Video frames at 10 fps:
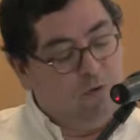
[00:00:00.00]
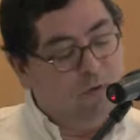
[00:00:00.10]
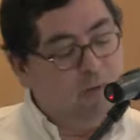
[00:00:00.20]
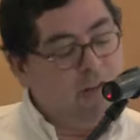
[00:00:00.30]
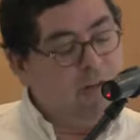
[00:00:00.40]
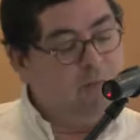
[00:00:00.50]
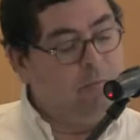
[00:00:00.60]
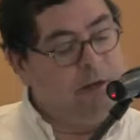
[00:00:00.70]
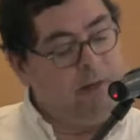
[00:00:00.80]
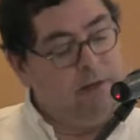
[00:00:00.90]
was
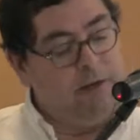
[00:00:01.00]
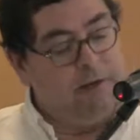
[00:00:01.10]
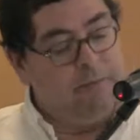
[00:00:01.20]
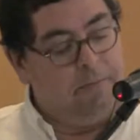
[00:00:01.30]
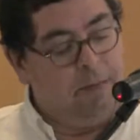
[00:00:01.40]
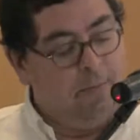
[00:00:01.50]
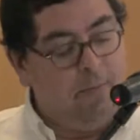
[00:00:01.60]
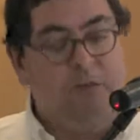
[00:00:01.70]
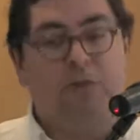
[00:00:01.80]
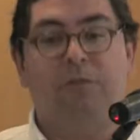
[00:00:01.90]
released by the
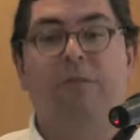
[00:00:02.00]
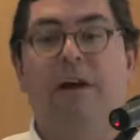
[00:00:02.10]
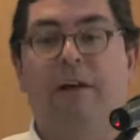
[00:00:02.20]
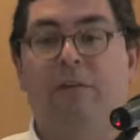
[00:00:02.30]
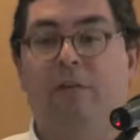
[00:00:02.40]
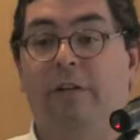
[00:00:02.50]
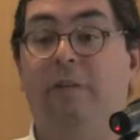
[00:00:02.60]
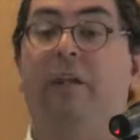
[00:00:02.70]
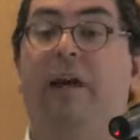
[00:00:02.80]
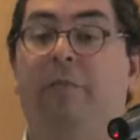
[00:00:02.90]
Minister of Finance on
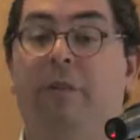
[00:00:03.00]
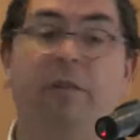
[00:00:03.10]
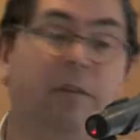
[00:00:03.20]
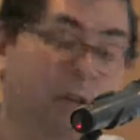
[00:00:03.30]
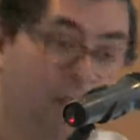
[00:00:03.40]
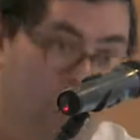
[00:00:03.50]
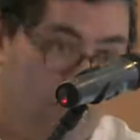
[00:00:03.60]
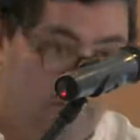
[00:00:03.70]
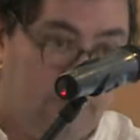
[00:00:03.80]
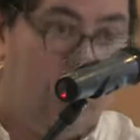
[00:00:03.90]
this debt. They
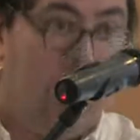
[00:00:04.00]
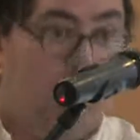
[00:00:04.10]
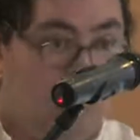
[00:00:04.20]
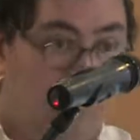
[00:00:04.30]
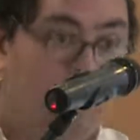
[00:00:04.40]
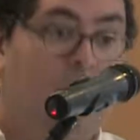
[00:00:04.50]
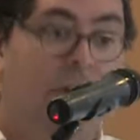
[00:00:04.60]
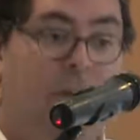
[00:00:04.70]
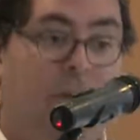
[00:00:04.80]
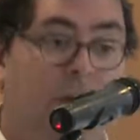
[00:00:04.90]
monthly issue what is the